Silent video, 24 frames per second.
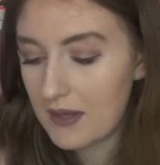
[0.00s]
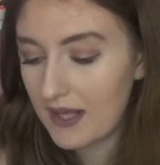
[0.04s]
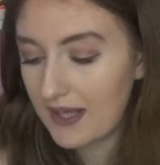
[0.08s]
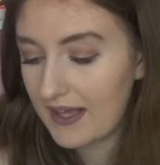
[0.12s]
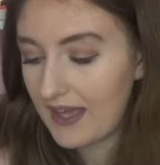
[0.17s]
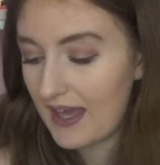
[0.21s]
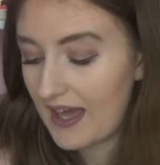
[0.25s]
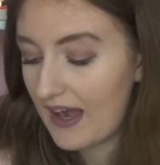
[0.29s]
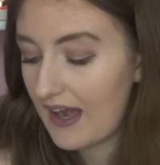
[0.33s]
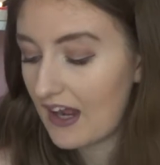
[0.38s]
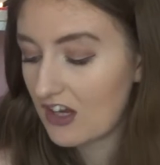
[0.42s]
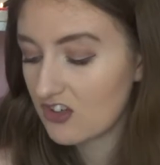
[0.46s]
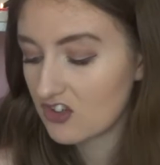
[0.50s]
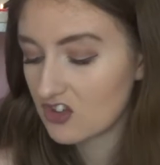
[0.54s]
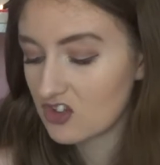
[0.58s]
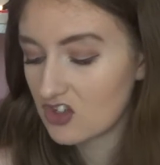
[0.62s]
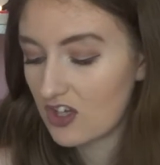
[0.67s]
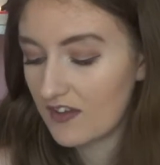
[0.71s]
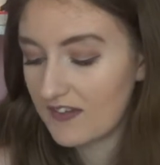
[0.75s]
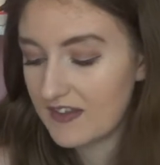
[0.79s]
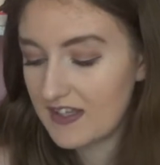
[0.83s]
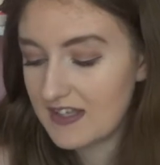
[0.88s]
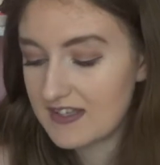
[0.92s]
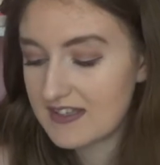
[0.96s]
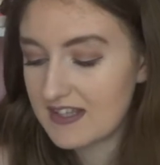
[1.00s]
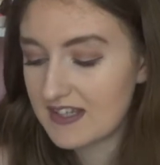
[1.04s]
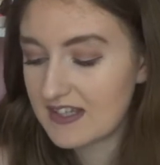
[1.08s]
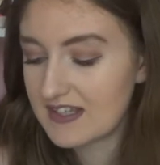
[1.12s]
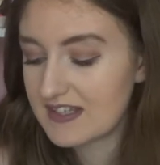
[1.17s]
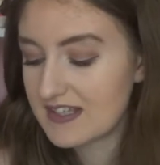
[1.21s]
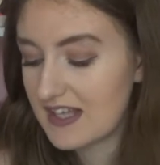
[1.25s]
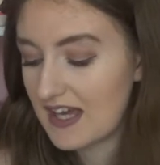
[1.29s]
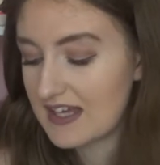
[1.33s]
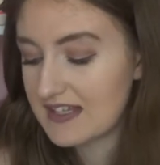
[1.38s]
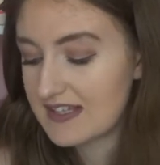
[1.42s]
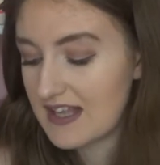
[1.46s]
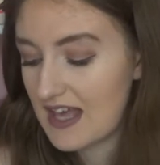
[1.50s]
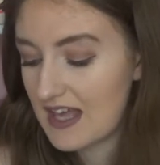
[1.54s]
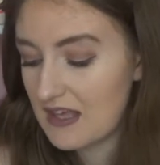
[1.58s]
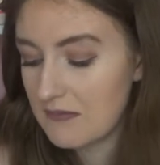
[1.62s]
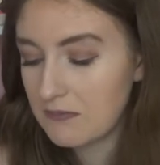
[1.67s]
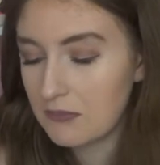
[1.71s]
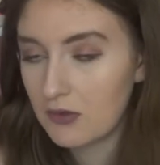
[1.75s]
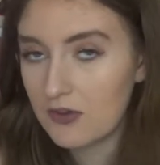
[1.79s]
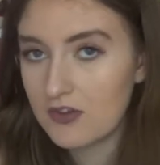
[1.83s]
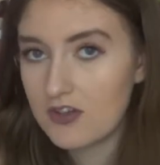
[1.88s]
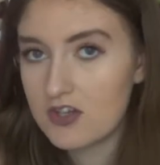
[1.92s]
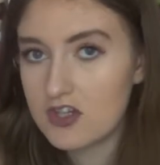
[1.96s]
Again, I just got these in a size 8,
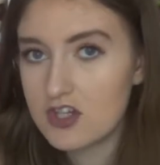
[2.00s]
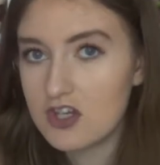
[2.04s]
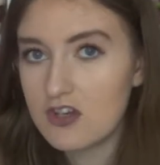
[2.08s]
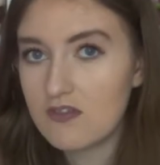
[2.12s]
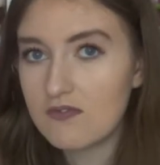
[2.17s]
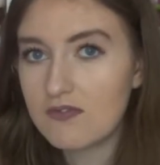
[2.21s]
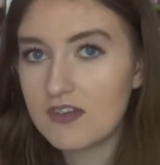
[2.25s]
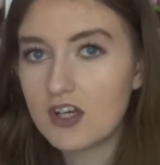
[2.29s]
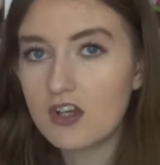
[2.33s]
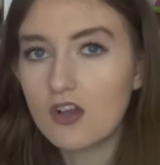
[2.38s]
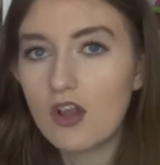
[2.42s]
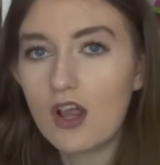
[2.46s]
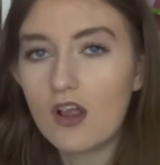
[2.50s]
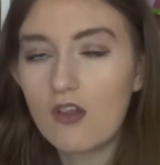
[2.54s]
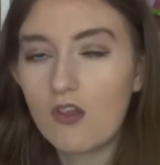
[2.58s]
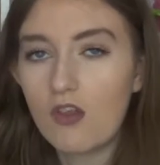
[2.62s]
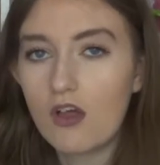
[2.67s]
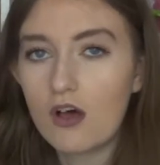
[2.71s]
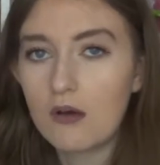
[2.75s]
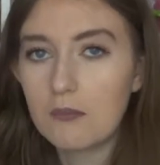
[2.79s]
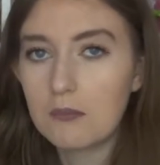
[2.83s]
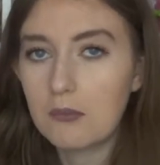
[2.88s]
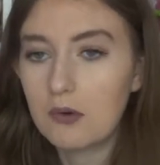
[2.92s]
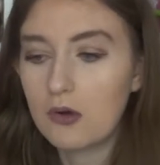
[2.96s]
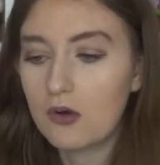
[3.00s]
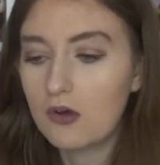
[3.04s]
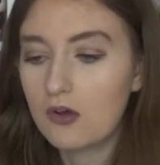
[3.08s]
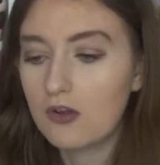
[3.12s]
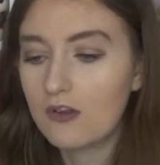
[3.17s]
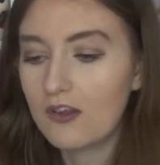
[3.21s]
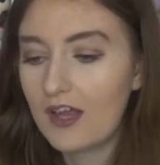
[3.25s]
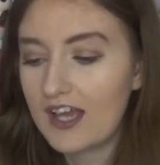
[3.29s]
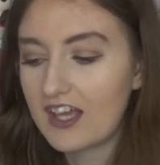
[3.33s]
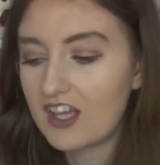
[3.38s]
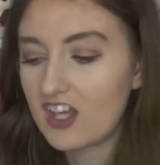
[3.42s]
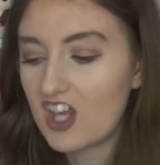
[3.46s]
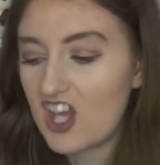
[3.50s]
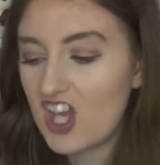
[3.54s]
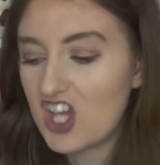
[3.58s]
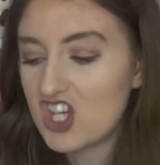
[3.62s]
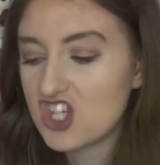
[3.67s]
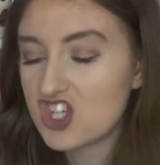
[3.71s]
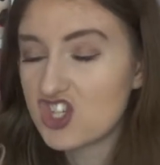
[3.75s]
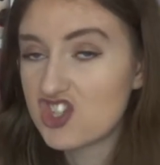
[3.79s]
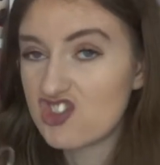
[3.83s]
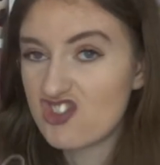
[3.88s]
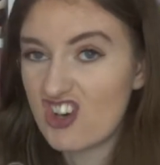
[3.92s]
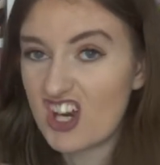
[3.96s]
but they do feel a lot more like
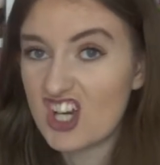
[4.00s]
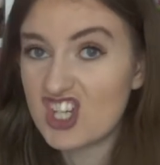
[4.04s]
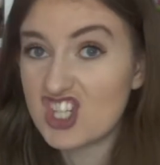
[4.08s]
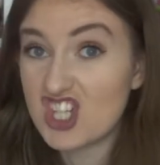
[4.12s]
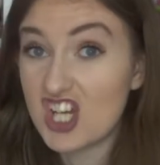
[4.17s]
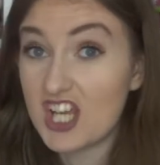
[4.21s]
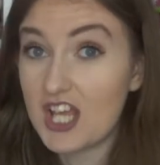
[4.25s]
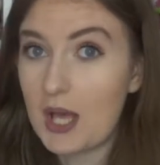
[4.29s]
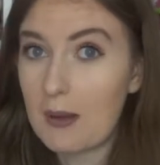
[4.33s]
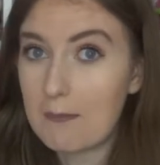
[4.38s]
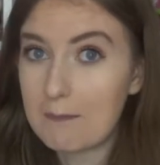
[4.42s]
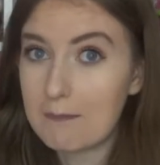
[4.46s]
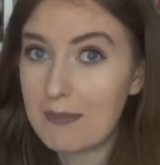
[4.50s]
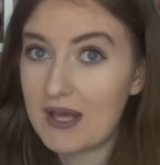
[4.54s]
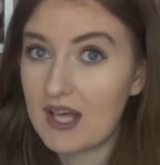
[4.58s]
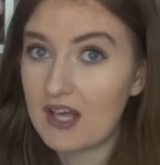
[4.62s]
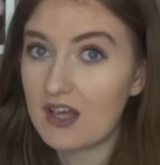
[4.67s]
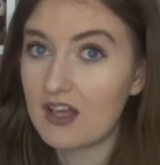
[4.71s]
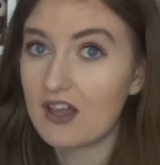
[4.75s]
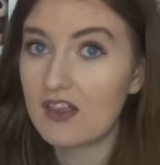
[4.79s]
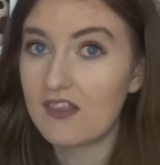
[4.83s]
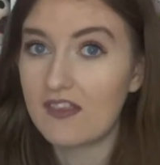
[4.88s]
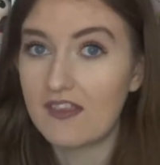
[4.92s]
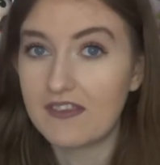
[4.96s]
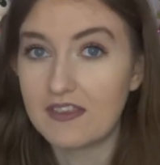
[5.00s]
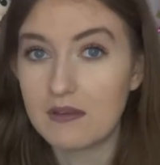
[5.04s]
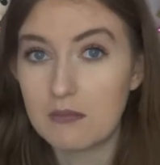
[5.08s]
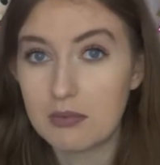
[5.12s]
stretchy and bigger than the